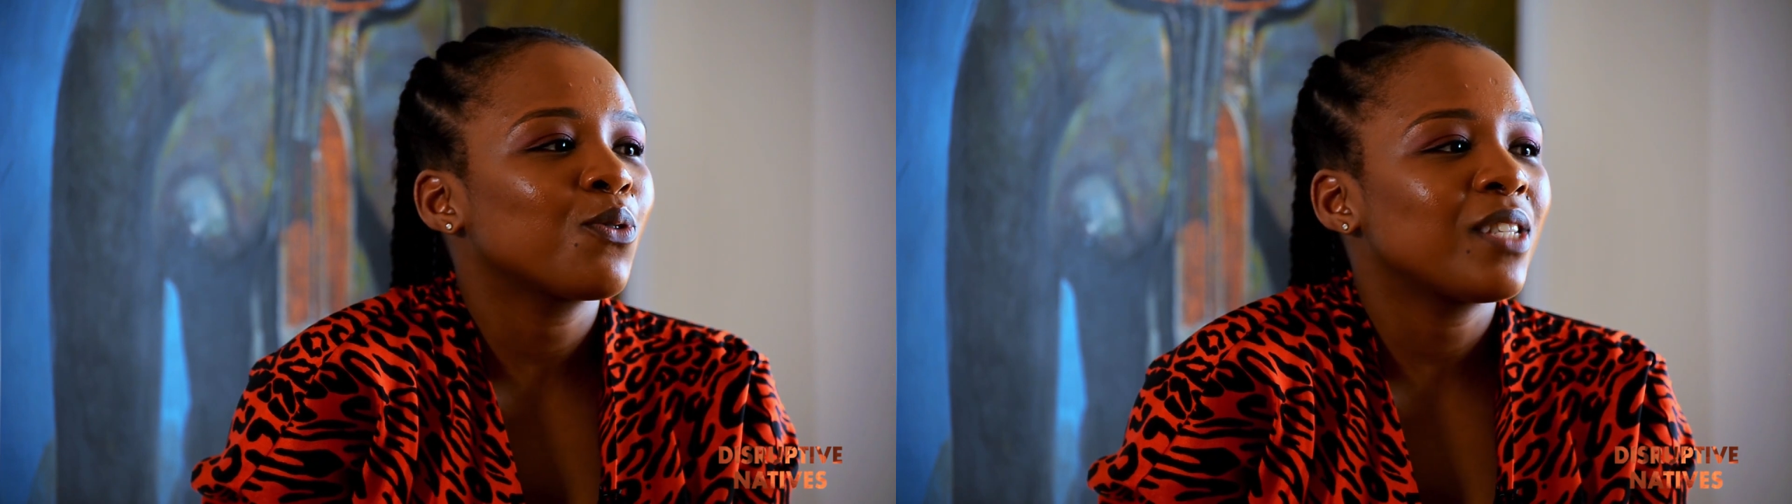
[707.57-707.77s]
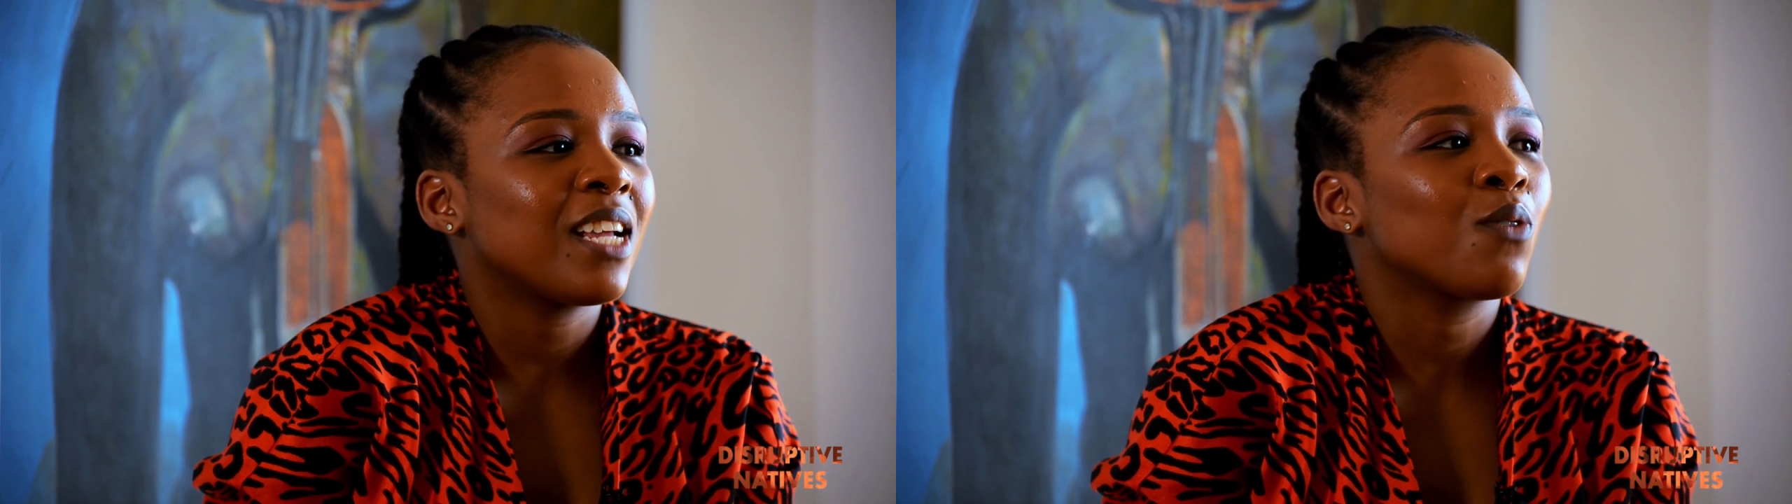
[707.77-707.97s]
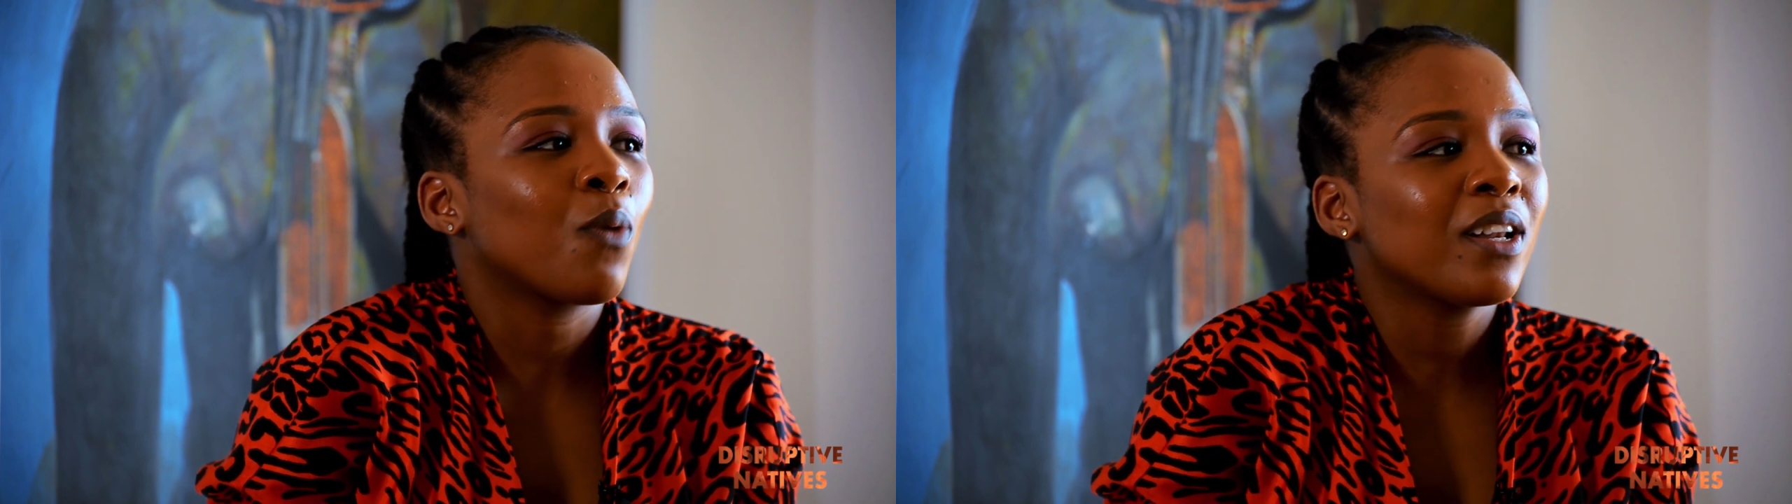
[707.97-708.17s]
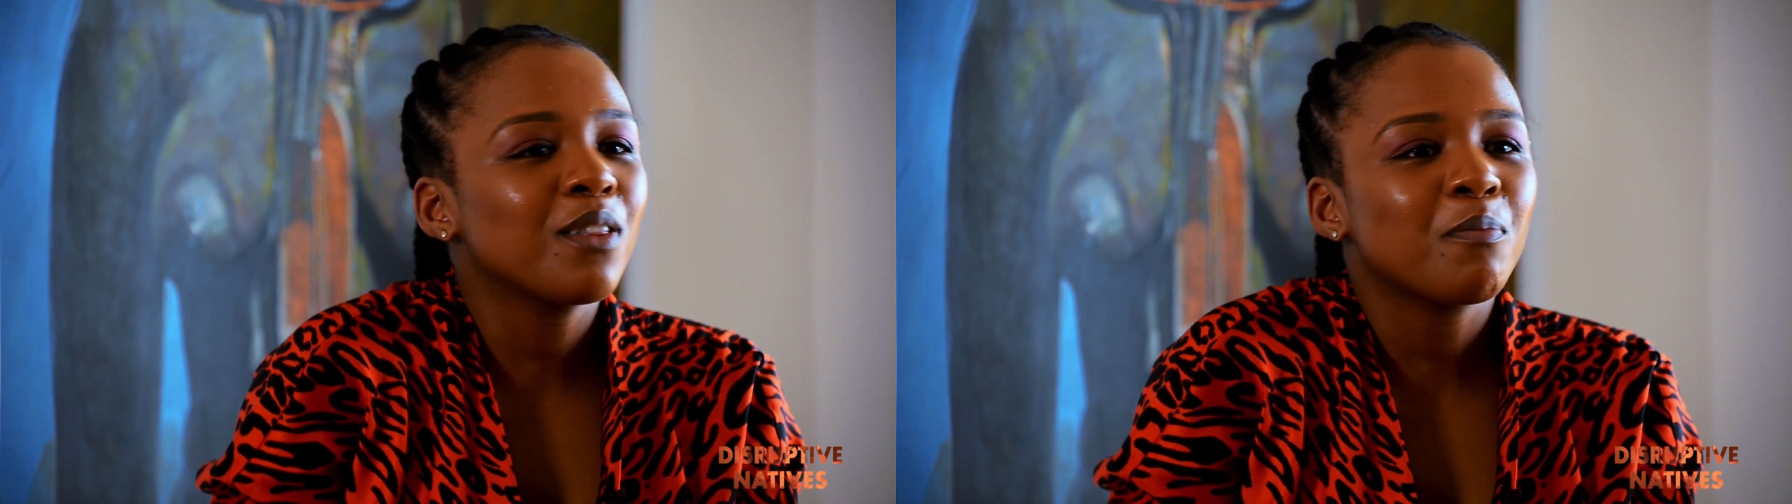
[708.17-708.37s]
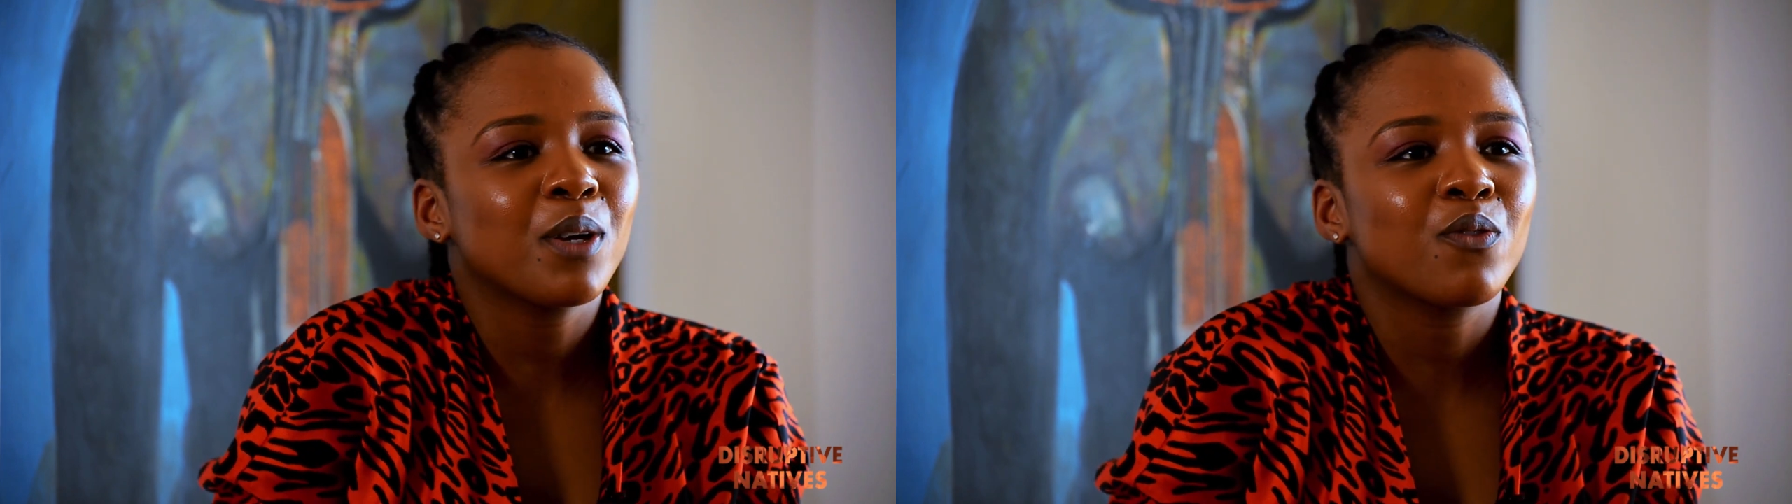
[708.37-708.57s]
who said
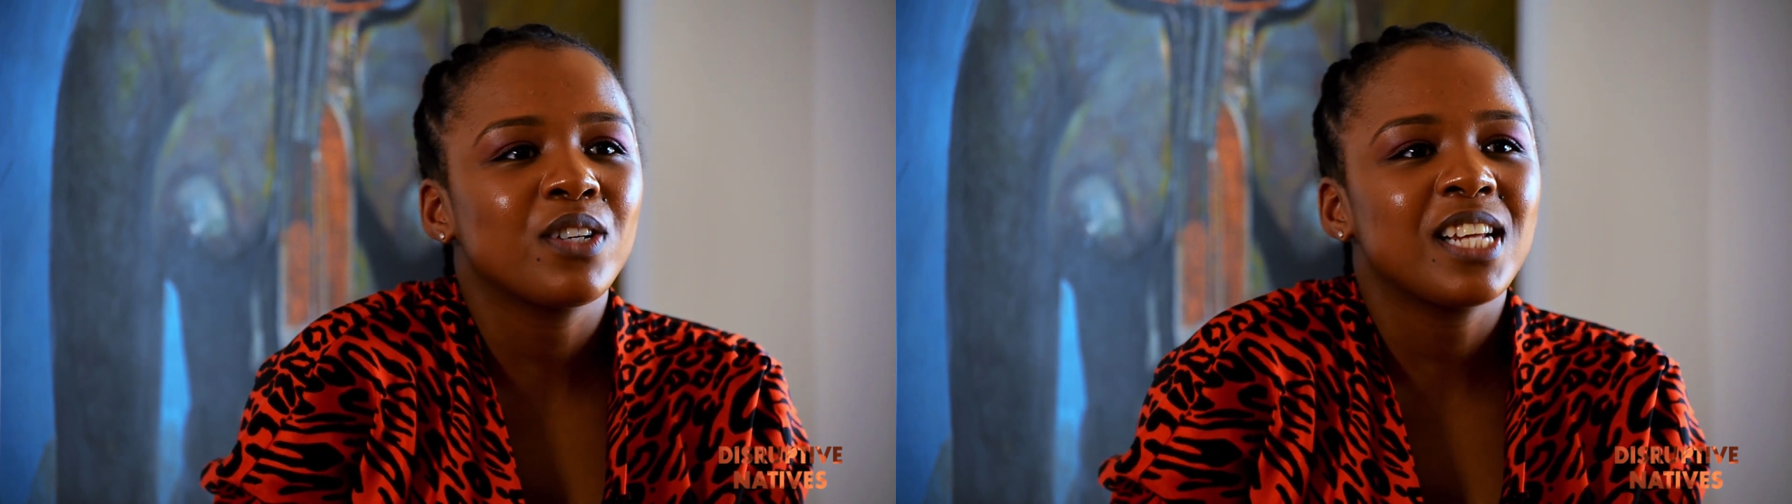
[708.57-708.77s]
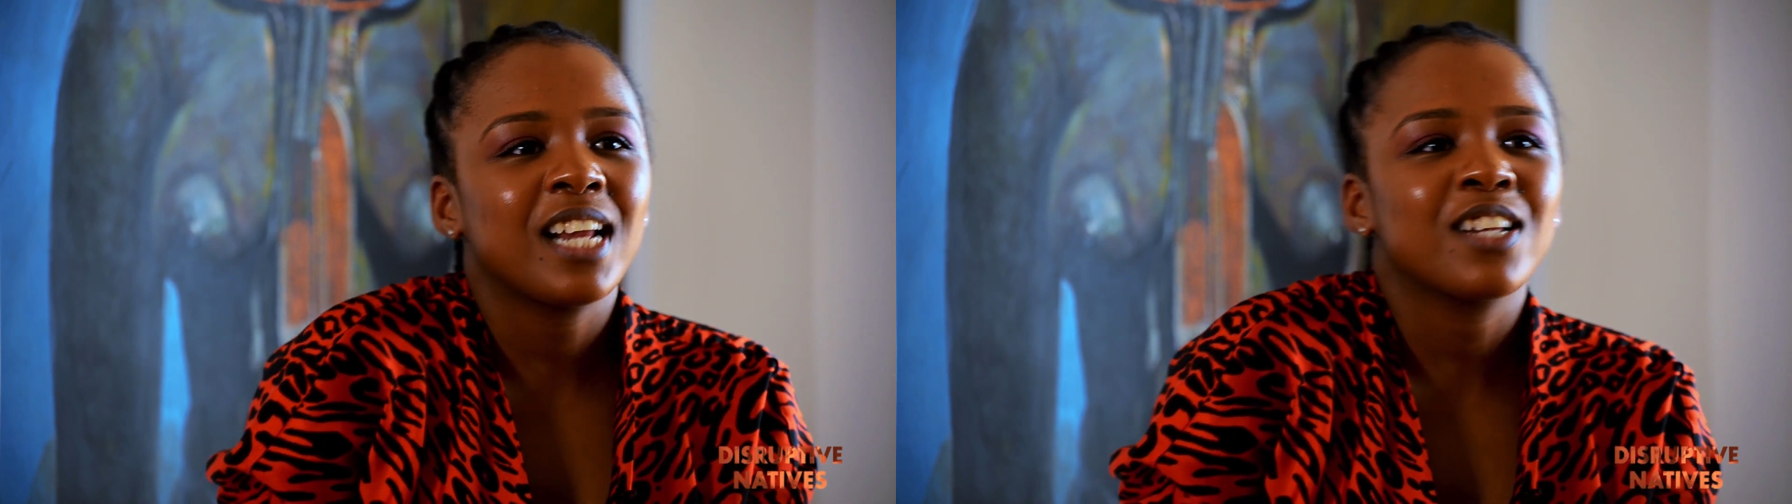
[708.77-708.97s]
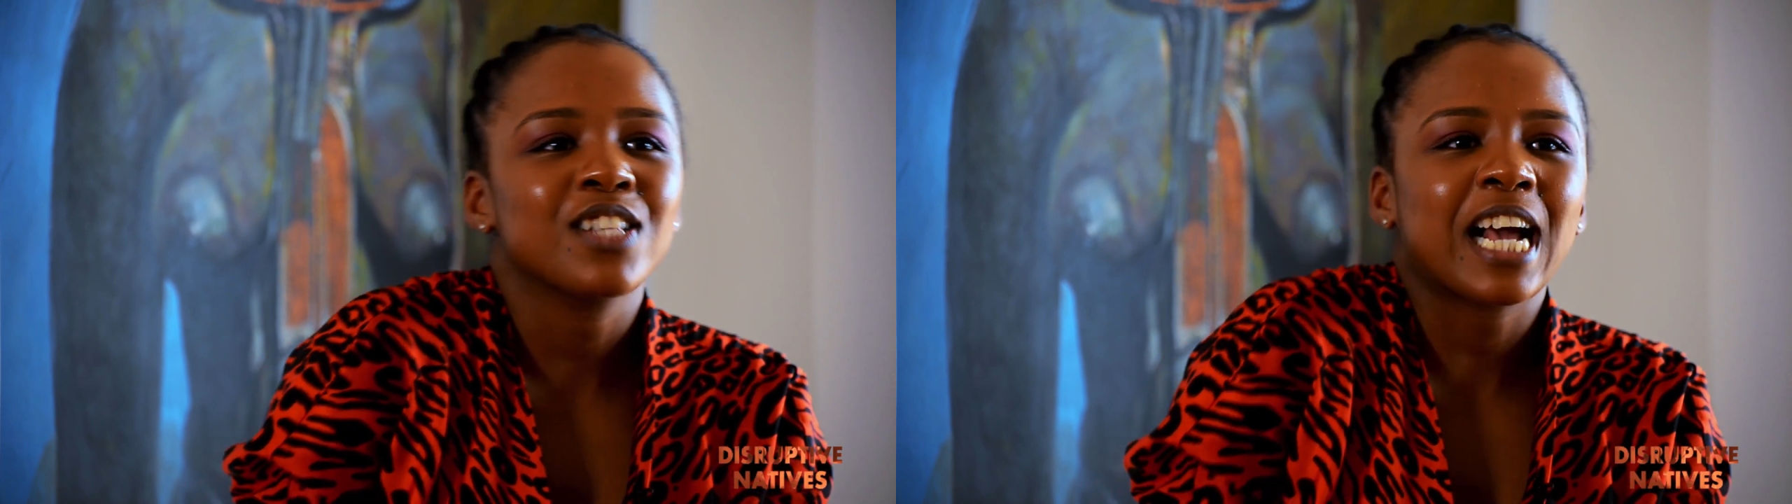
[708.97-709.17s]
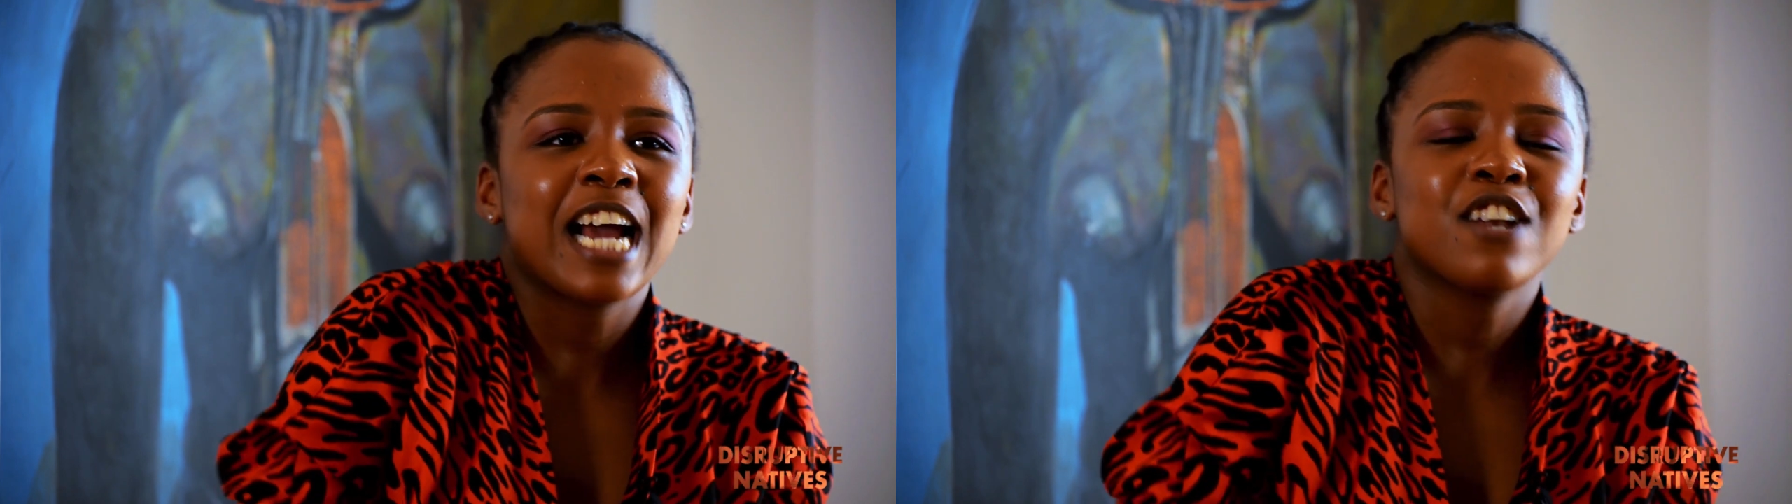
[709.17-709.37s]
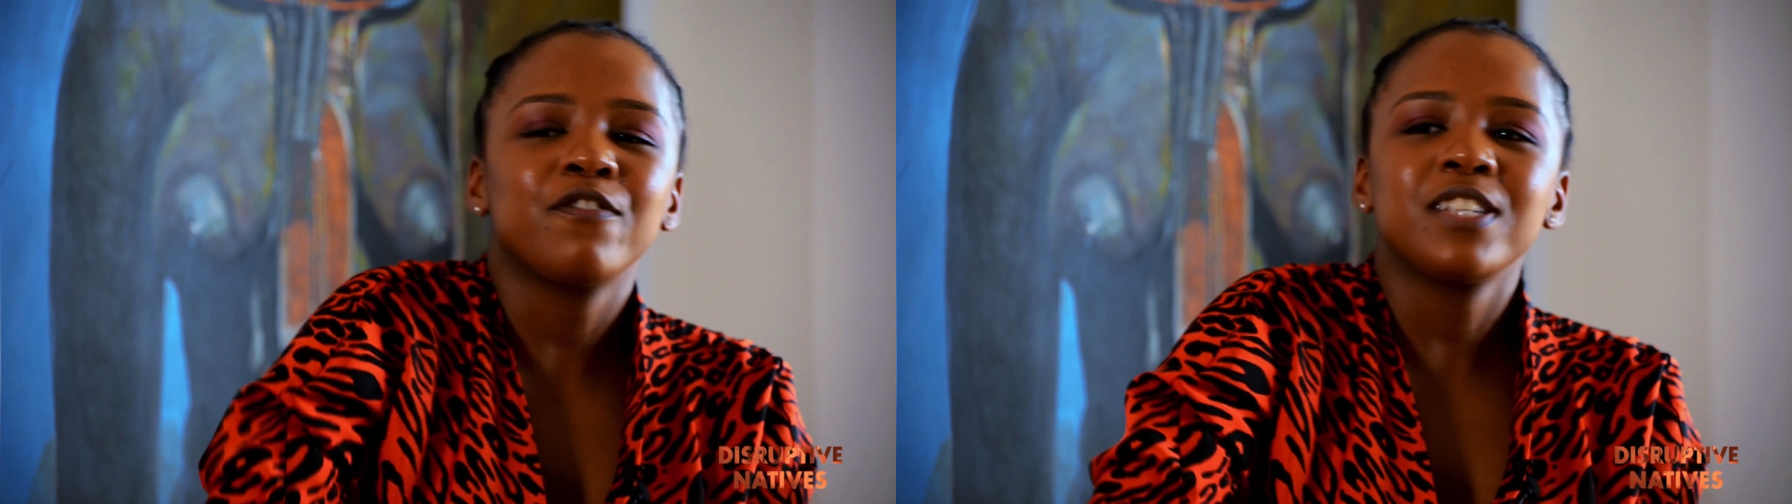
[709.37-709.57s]
one of the big retailers
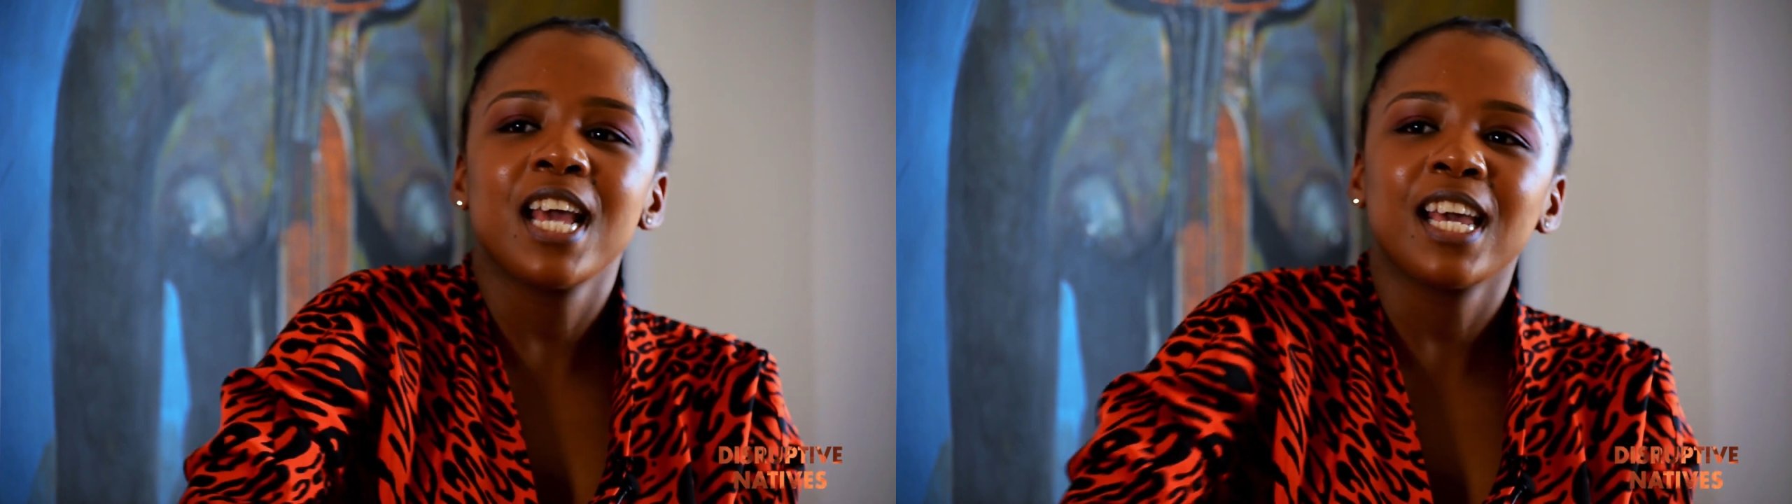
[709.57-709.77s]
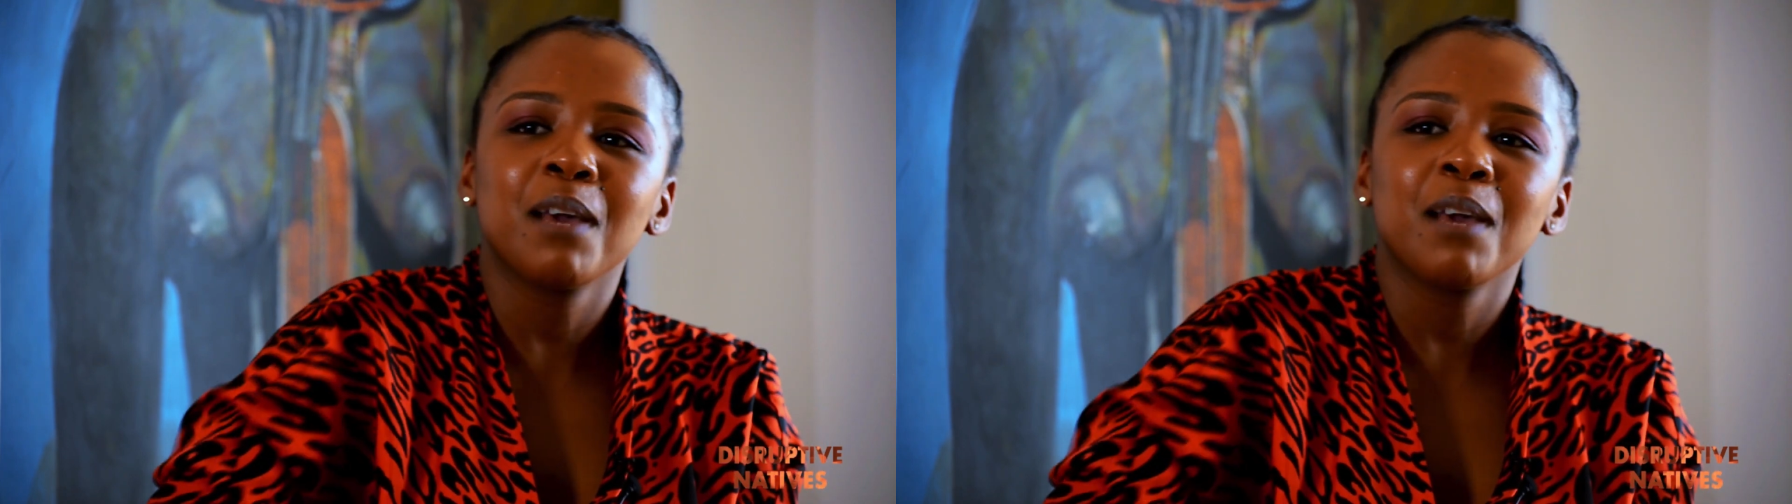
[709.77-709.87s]
are kind of